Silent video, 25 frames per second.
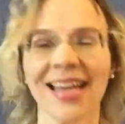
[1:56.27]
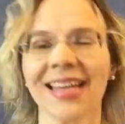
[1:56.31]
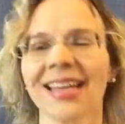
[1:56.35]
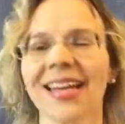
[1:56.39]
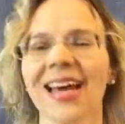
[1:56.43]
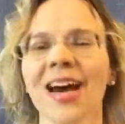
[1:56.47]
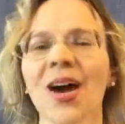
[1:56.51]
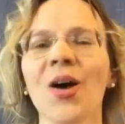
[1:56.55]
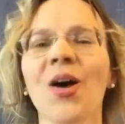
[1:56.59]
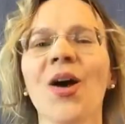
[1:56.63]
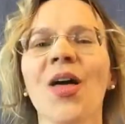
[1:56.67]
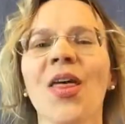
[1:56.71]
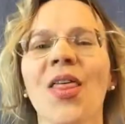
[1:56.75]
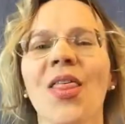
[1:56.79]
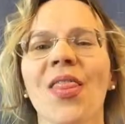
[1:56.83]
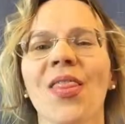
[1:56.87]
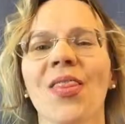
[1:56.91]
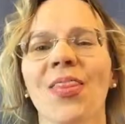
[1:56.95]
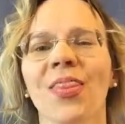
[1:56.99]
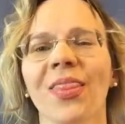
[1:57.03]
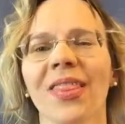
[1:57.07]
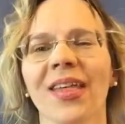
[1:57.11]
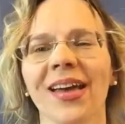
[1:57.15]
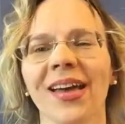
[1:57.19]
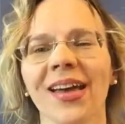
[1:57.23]
Now,
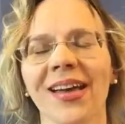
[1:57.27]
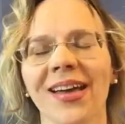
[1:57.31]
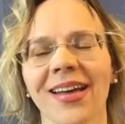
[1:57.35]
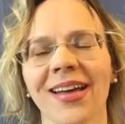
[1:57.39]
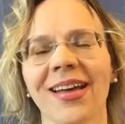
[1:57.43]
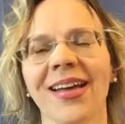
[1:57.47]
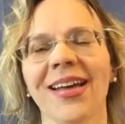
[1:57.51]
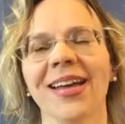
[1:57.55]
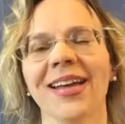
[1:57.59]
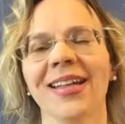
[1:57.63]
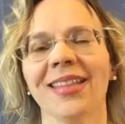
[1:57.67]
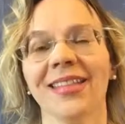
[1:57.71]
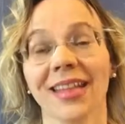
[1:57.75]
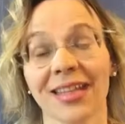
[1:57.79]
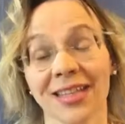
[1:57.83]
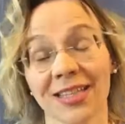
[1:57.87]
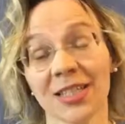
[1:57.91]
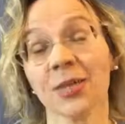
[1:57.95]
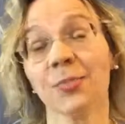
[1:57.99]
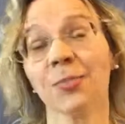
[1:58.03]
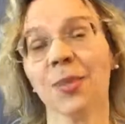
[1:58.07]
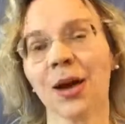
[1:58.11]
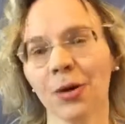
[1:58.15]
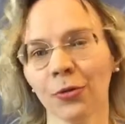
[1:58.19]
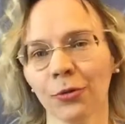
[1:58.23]
that's
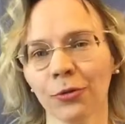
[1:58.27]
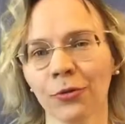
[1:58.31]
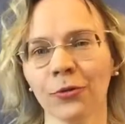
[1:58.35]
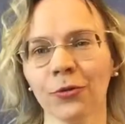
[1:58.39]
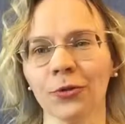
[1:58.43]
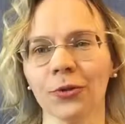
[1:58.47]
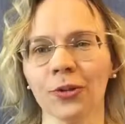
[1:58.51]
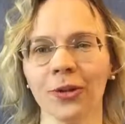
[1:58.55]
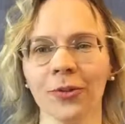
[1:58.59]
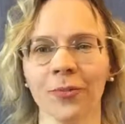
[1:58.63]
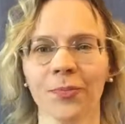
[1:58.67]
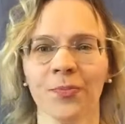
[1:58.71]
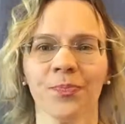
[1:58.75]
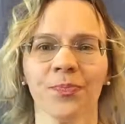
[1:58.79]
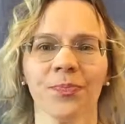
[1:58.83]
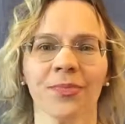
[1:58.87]
a mouthful.